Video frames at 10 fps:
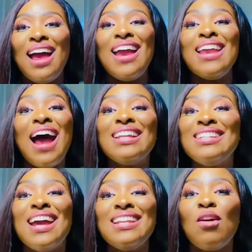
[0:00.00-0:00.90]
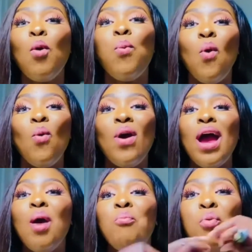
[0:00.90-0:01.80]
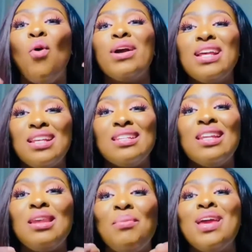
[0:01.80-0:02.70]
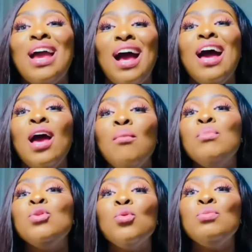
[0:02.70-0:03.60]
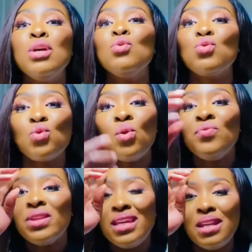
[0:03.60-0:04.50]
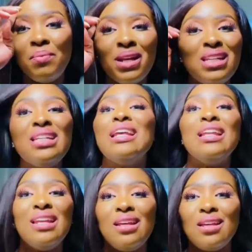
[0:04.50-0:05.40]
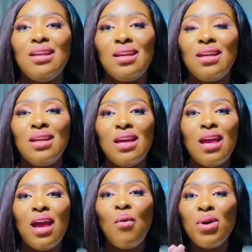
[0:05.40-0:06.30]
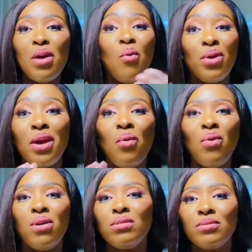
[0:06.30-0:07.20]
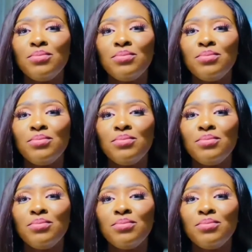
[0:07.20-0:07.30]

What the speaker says: Na e yadia nyankopon e boy se de be ya menu mi enu so ye de be ji ani e wo ye ho ye ho.